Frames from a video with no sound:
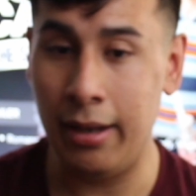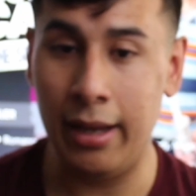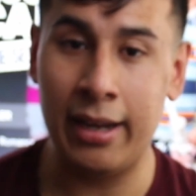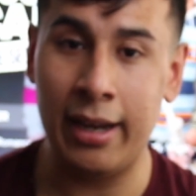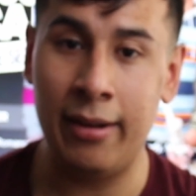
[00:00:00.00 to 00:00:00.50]

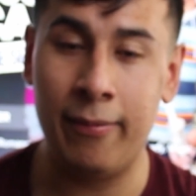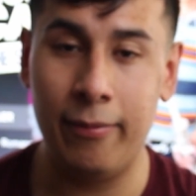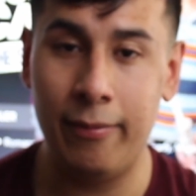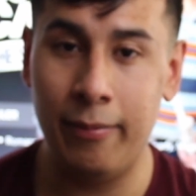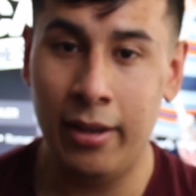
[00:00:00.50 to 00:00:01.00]
it kind of
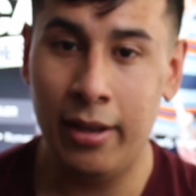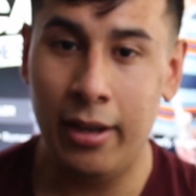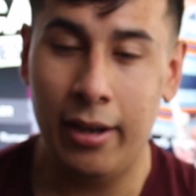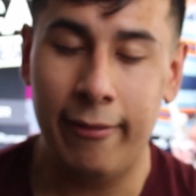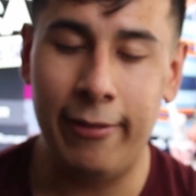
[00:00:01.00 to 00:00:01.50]

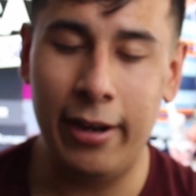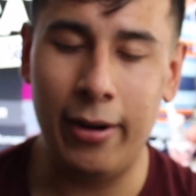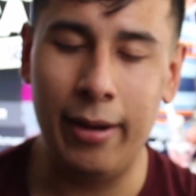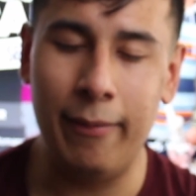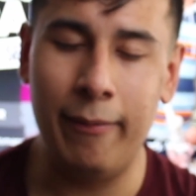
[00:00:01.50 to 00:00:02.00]

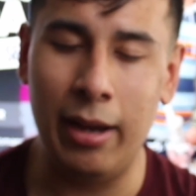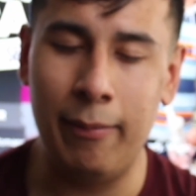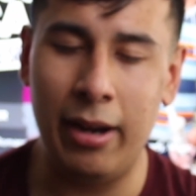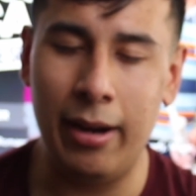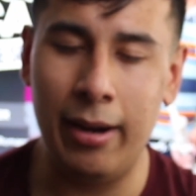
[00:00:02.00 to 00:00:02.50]

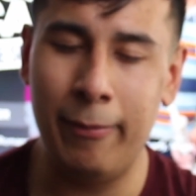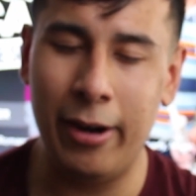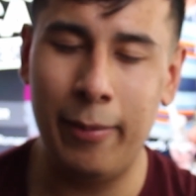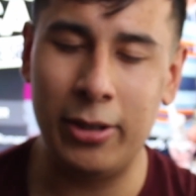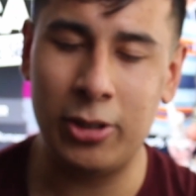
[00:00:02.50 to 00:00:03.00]

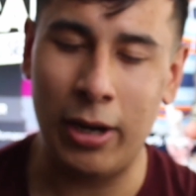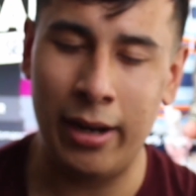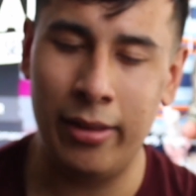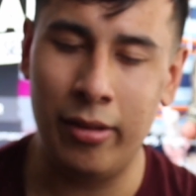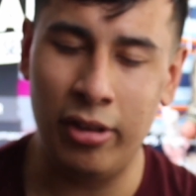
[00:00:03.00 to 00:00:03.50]
very much
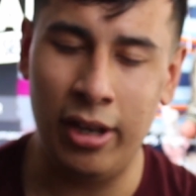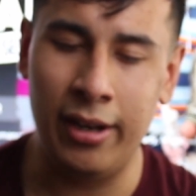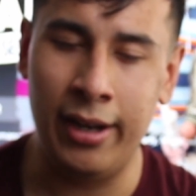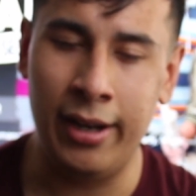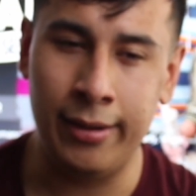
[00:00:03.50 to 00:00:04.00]
grounded the scene.
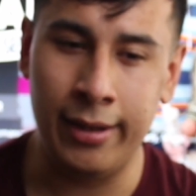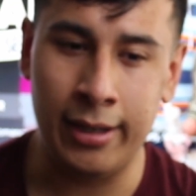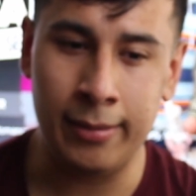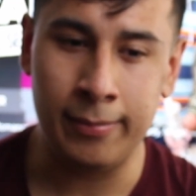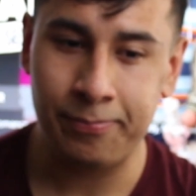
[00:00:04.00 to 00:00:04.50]

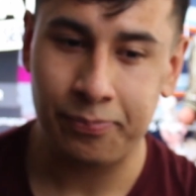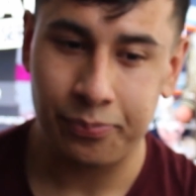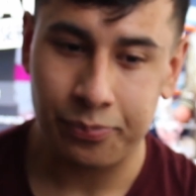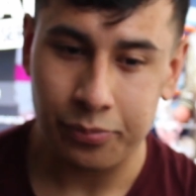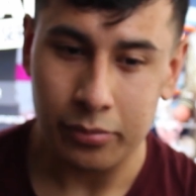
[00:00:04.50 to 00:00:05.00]
And
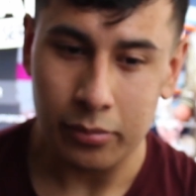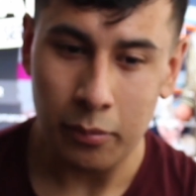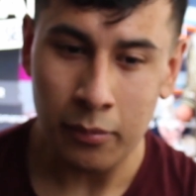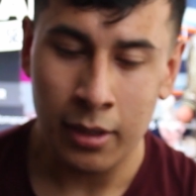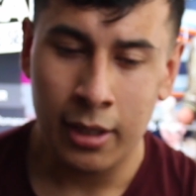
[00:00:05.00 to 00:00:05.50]

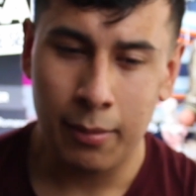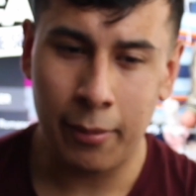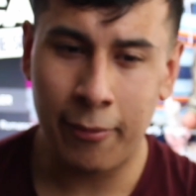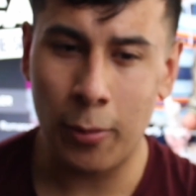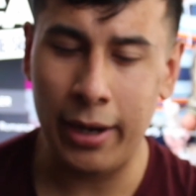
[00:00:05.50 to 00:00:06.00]

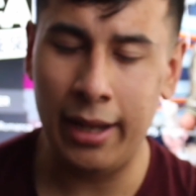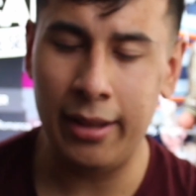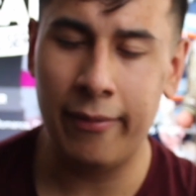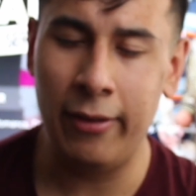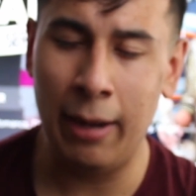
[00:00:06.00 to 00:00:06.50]
before we end
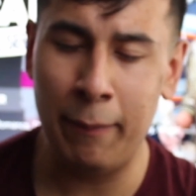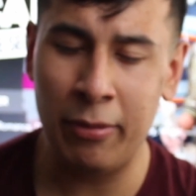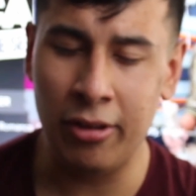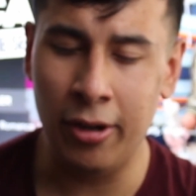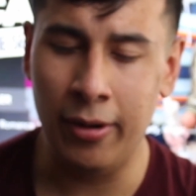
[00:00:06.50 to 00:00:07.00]
up the
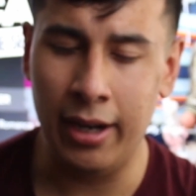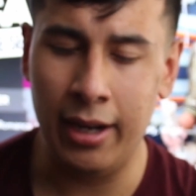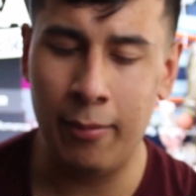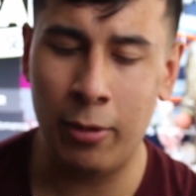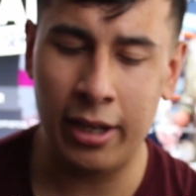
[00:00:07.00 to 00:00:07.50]
episode,
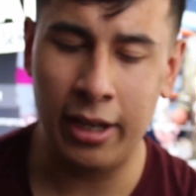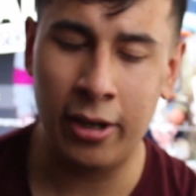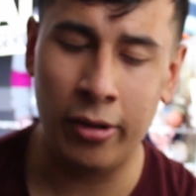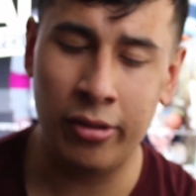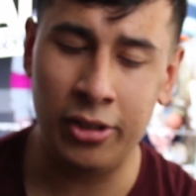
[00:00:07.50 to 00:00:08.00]
Ricky
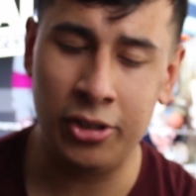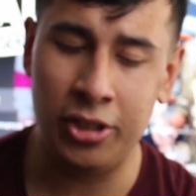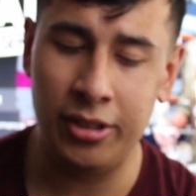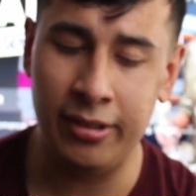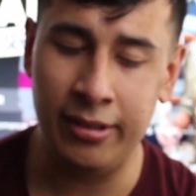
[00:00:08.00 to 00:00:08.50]
calls in
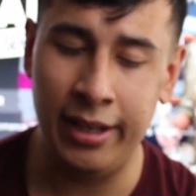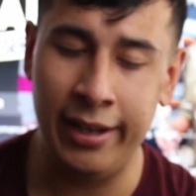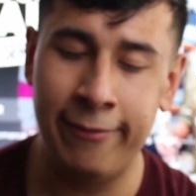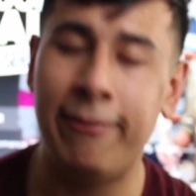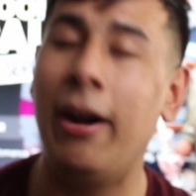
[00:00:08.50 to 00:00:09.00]
Nini,
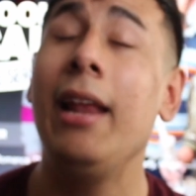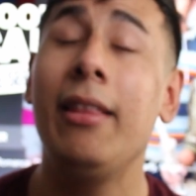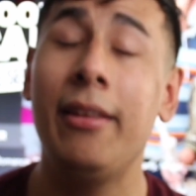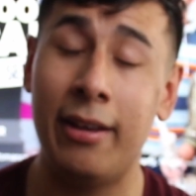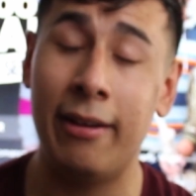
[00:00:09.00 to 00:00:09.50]

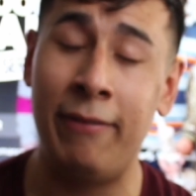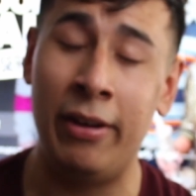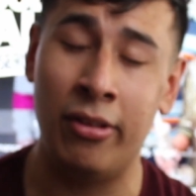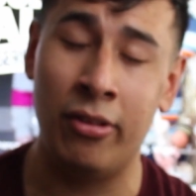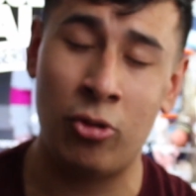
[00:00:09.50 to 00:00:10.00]
finally to confess
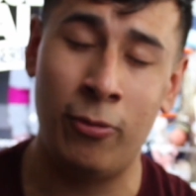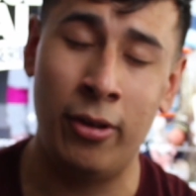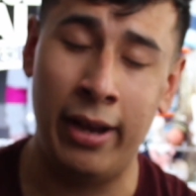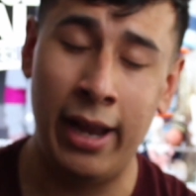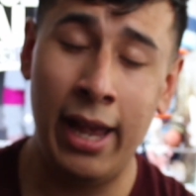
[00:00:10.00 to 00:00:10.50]
his true feelings.
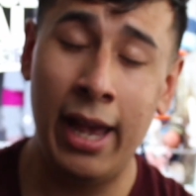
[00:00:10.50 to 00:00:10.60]
Like,